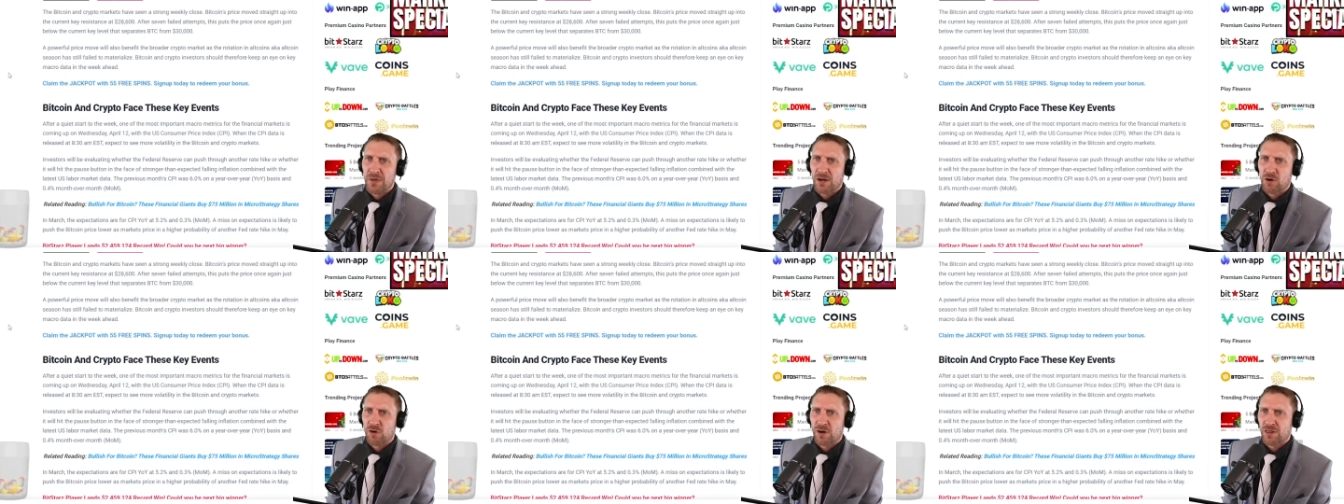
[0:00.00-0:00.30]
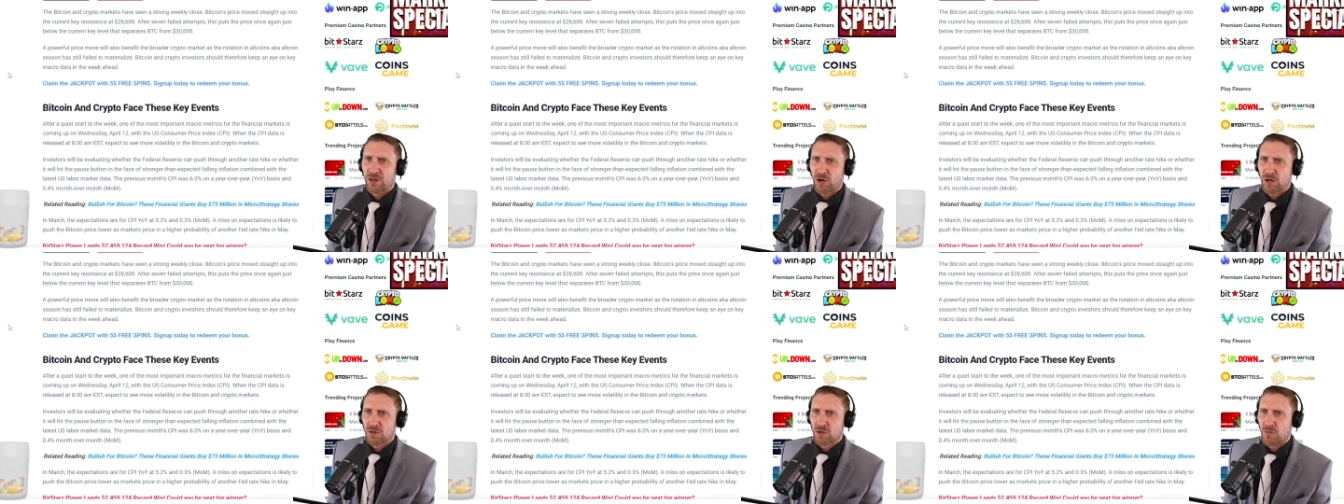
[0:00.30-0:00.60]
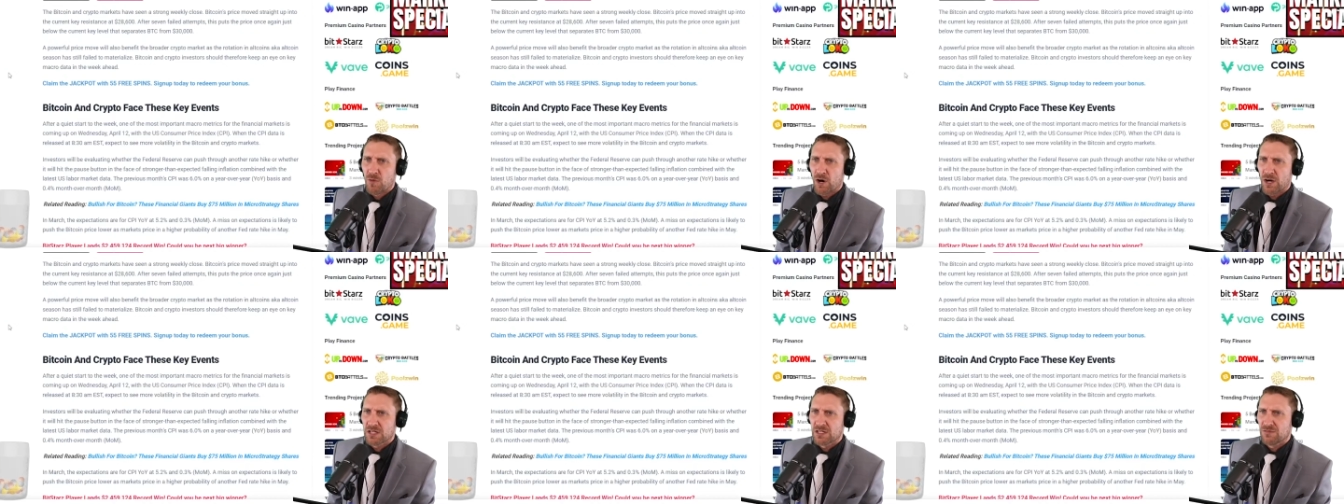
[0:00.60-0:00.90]
Bitcoin and the
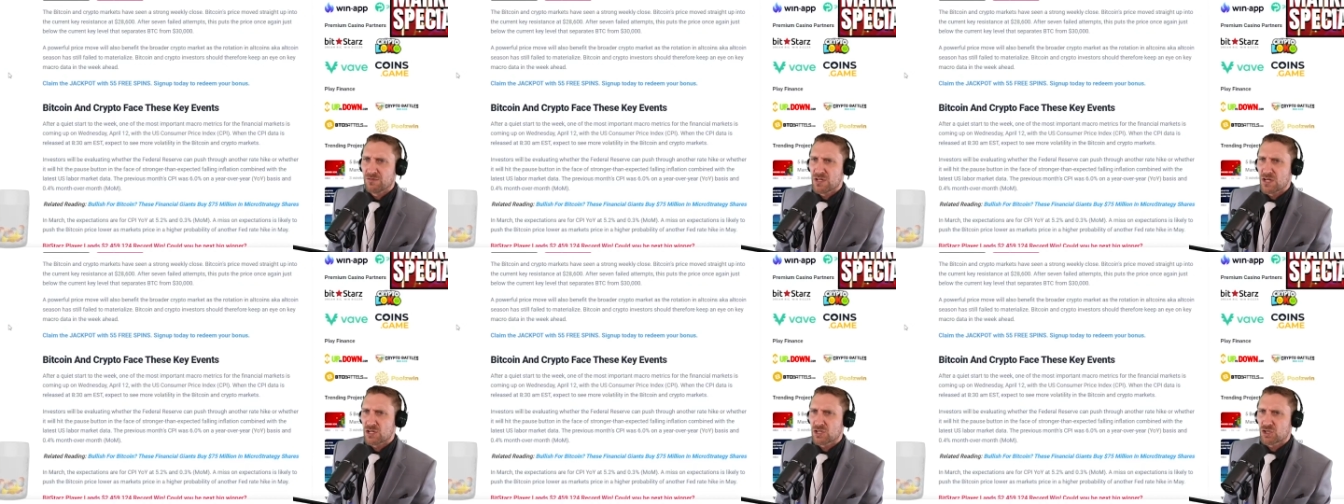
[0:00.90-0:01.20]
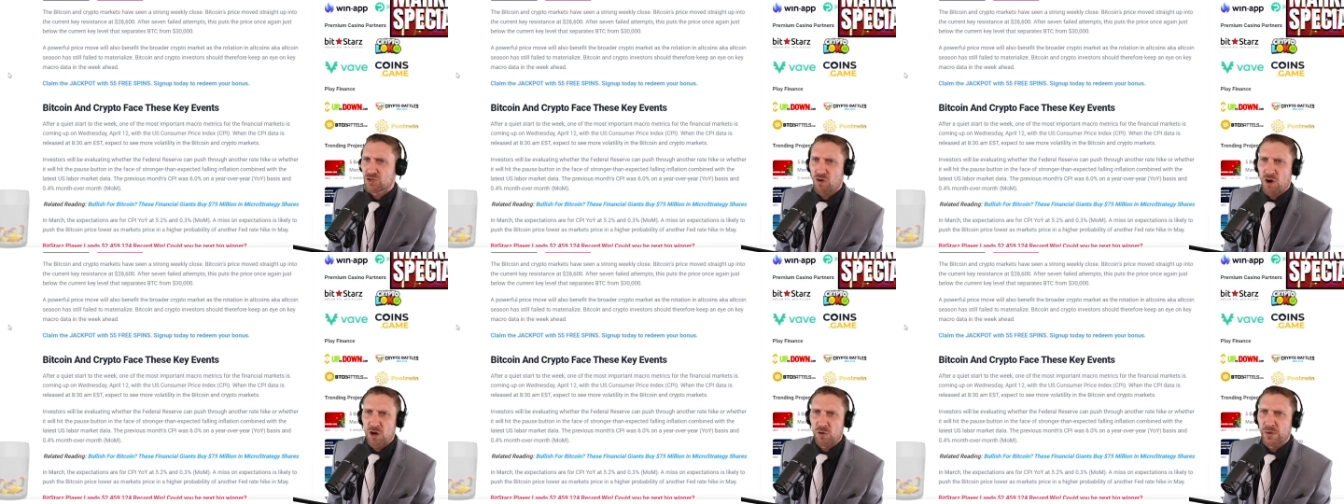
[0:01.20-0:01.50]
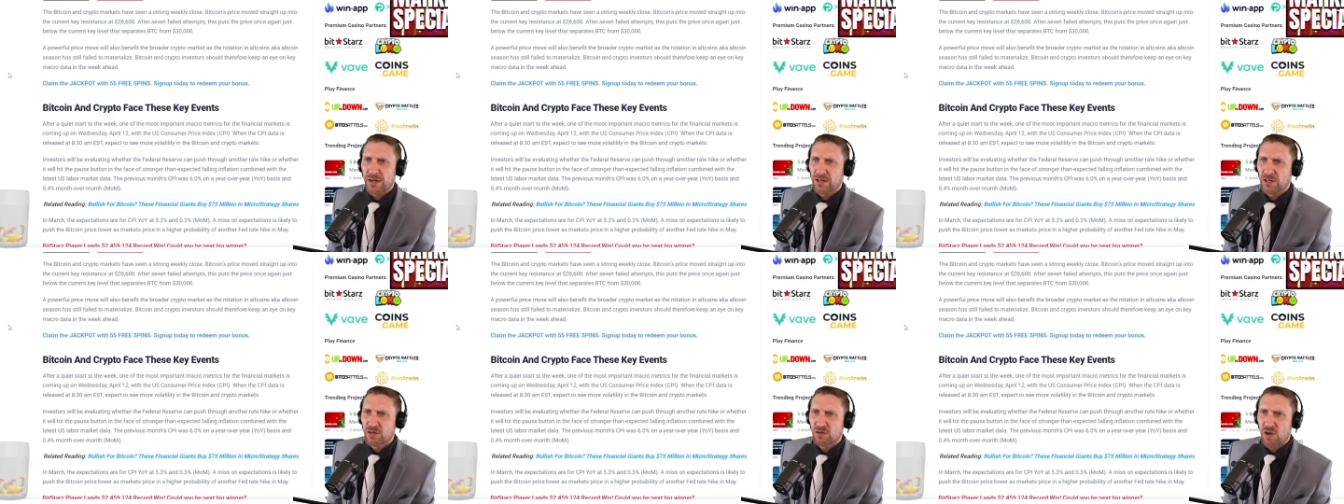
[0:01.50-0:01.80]
crypto markets have seen a
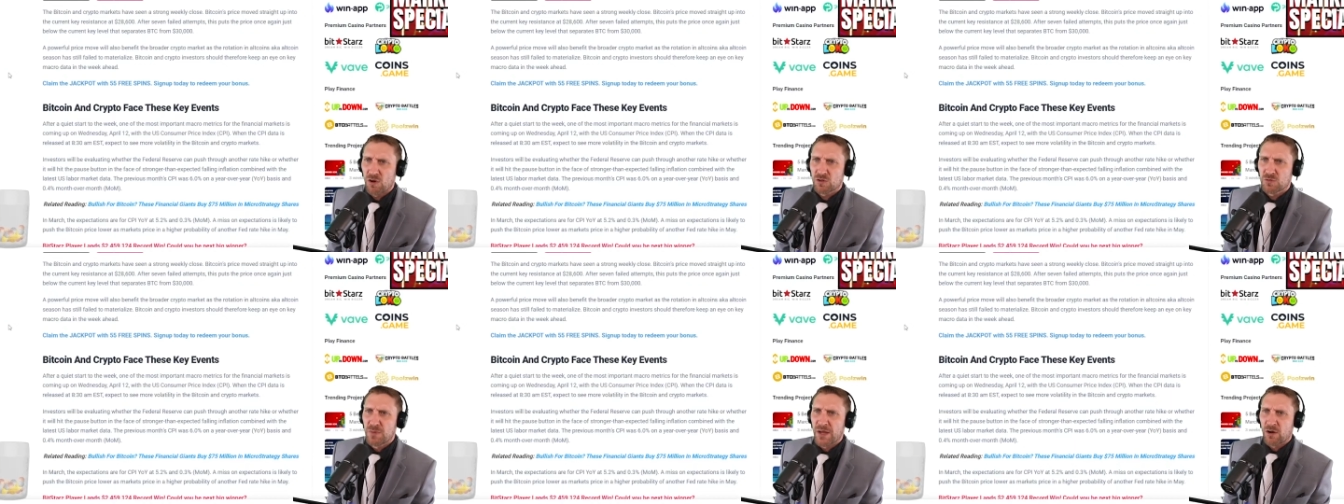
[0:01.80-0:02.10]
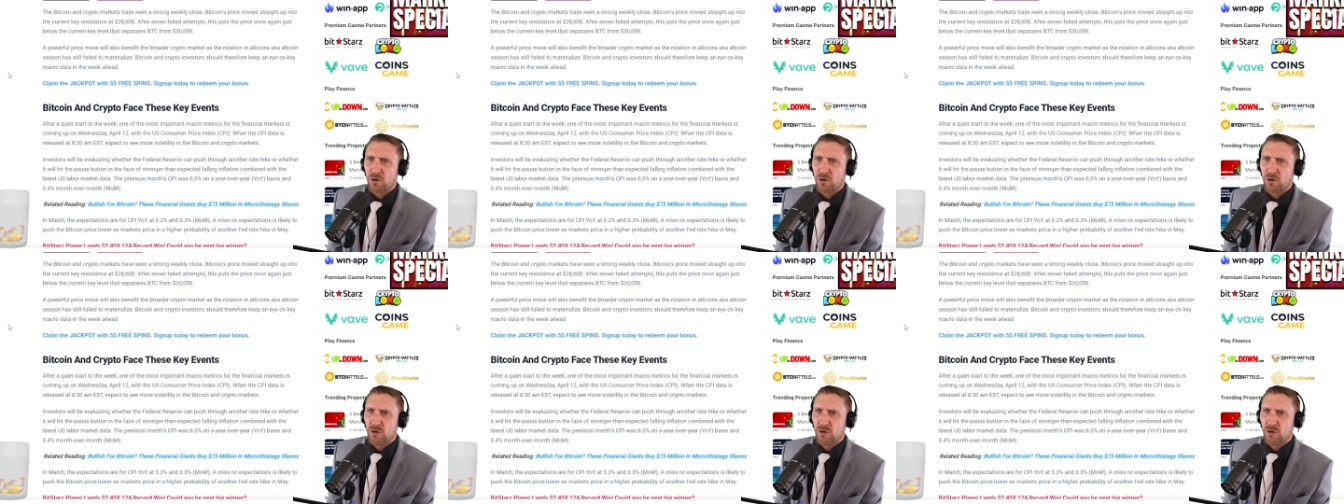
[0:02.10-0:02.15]
strong weekly close.